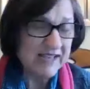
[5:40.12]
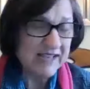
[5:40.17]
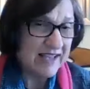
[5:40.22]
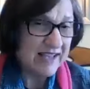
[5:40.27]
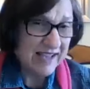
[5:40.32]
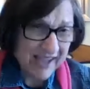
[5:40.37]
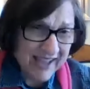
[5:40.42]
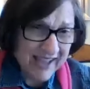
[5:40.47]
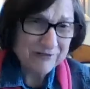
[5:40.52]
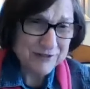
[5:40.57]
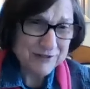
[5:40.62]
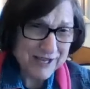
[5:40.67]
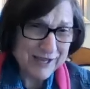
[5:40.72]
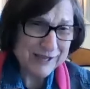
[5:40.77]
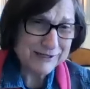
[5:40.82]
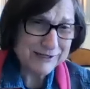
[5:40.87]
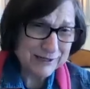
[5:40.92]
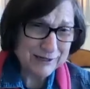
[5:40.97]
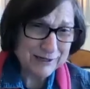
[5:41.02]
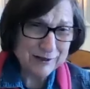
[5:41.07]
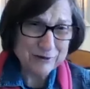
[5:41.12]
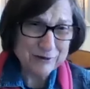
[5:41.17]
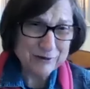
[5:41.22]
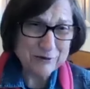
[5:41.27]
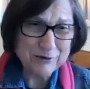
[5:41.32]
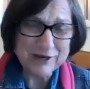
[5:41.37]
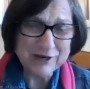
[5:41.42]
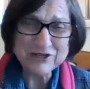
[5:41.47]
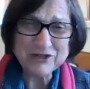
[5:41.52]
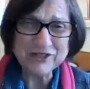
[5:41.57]
I have to ask another
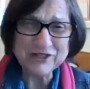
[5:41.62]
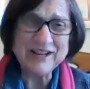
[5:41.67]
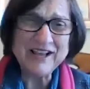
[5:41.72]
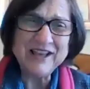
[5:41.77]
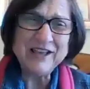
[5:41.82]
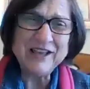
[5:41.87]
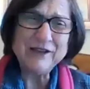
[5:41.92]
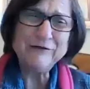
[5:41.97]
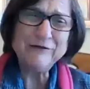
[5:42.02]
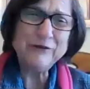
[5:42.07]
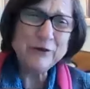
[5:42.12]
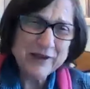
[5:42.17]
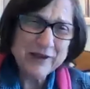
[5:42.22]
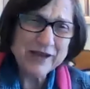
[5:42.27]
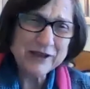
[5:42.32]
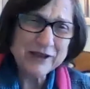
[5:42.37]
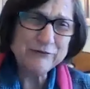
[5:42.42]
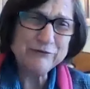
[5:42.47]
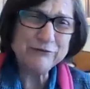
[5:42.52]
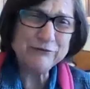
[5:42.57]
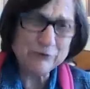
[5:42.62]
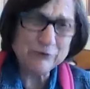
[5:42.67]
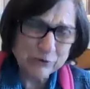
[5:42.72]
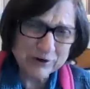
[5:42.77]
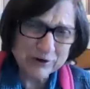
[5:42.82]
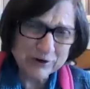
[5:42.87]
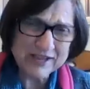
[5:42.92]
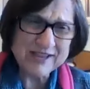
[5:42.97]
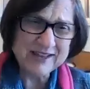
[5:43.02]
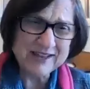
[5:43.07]
question. If you had
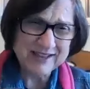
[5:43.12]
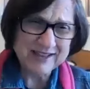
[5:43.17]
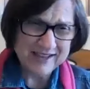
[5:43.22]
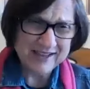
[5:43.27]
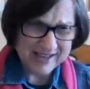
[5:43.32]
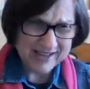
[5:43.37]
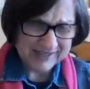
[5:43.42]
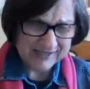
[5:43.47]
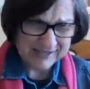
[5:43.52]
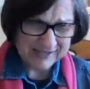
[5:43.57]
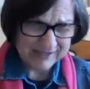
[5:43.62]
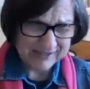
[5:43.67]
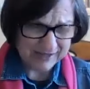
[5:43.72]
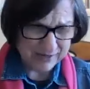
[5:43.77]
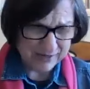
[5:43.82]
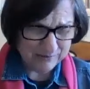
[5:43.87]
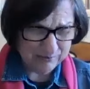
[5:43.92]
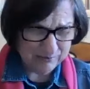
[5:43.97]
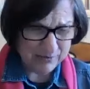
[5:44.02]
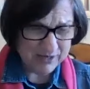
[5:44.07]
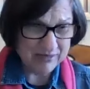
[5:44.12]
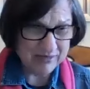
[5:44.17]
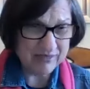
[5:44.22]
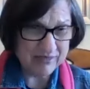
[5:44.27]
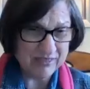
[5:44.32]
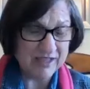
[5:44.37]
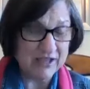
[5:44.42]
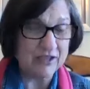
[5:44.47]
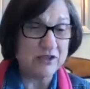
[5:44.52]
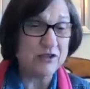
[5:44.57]
40 cases a month
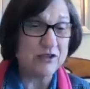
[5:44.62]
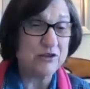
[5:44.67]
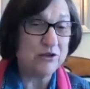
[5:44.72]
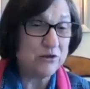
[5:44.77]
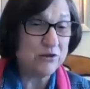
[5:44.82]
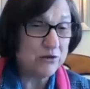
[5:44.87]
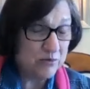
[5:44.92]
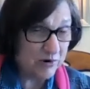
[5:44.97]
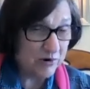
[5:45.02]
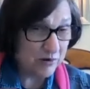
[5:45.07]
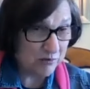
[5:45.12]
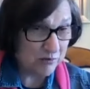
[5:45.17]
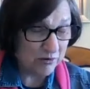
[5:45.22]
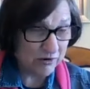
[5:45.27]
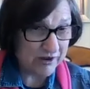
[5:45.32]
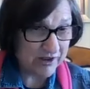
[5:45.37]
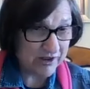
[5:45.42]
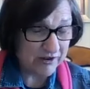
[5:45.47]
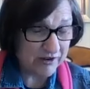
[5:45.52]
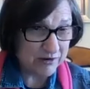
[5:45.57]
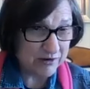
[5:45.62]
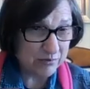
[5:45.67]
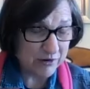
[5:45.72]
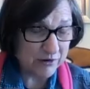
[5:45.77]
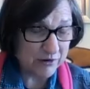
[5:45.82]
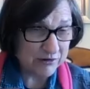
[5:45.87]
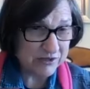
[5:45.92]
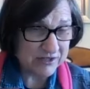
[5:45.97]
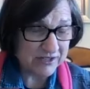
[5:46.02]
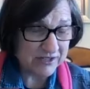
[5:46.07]
that you were working on
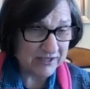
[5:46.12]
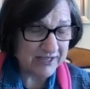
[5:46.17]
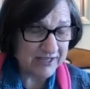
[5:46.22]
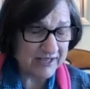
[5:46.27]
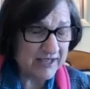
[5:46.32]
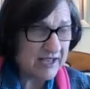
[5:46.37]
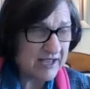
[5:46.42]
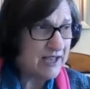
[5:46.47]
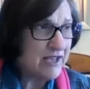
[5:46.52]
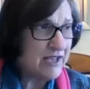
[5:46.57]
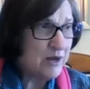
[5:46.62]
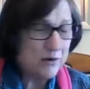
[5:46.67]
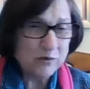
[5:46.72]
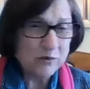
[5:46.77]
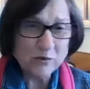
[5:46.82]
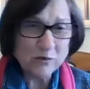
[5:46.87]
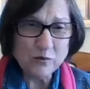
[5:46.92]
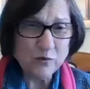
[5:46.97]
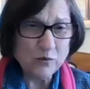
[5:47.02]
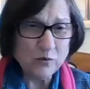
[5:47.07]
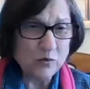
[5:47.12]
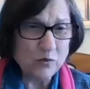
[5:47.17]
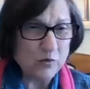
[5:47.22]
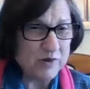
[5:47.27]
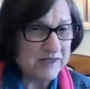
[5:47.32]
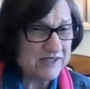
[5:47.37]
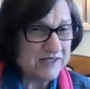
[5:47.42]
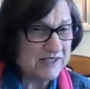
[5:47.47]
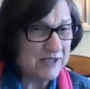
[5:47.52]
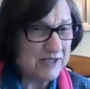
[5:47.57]
personally,
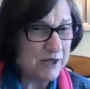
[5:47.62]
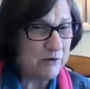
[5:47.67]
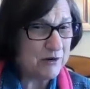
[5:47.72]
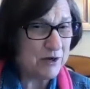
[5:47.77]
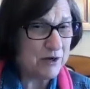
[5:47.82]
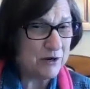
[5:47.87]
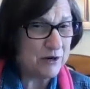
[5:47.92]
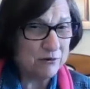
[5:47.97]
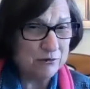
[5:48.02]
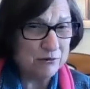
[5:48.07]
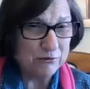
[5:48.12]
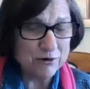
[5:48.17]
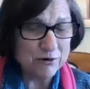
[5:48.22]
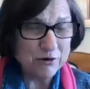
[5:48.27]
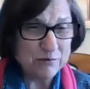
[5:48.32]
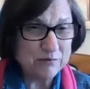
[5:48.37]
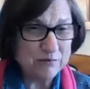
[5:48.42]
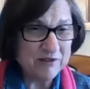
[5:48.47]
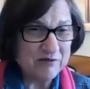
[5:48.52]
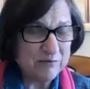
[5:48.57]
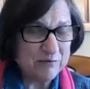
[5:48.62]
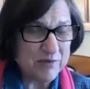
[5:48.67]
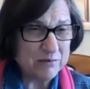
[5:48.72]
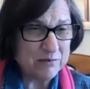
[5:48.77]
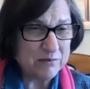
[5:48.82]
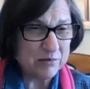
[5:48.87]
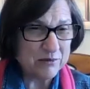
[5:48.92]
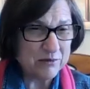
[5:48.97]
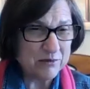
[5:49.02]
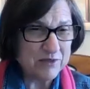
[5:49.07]
was there a group of
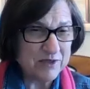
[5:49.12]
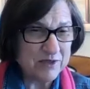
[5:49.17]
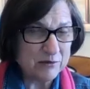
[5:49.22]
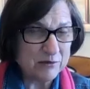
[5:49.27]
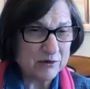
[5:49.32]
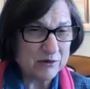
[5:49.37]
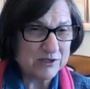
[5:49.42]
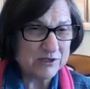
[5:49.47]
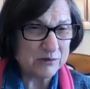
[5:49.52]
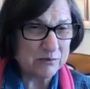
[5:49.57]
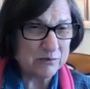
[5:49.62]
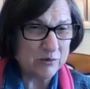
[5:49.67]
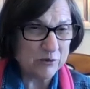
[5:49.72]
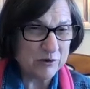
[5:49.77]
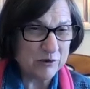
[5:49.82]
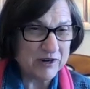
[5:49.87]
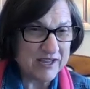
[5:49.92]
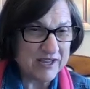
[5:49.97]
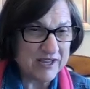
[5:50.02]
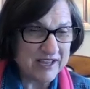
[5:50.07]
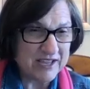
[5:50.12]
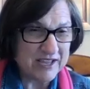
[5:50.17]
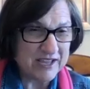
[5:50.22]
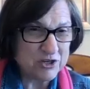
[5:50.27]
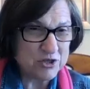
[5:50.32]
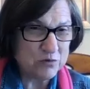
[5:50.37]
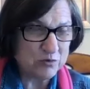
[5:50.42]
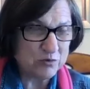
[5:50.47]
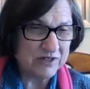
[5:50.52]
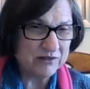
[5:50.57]
people that were supporting
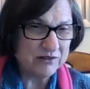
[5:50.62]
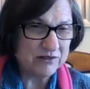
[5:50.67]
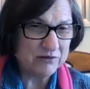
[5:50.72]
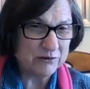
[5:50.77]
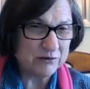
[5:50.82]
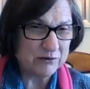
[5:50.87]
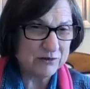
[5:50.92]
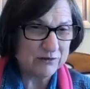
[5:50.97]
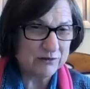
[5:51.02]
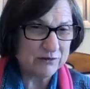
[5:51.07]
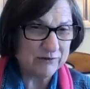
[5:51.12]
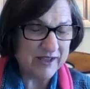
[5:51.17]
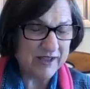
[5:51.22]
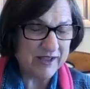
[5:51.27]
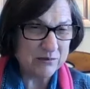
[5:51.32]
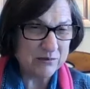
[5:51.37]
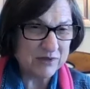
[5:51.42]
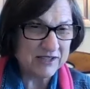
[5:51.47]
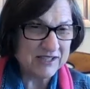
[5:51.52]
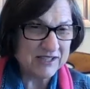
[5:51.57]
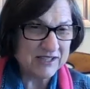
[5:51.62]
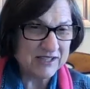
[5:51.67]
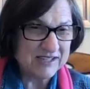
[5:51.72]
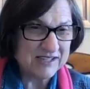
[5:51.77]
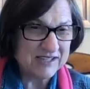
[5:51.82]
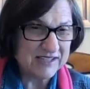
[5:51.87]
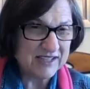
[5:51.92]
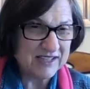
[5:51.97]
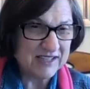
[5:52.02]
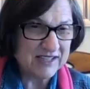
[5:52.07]
each one of those families
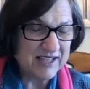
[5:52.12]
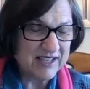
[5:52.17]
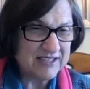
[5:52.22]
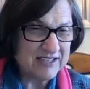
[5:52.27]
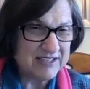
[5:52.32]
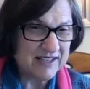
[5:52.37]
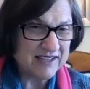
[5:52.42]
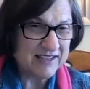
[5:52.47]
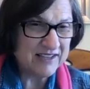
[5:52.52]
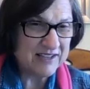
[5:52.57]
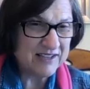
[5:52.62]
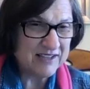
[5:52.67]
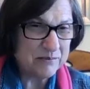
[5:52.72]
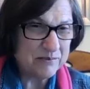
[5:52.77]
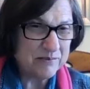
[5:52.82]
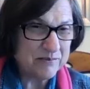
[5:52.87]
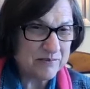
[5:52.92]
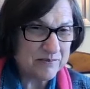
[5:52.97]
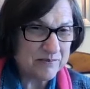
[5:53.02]
at that time?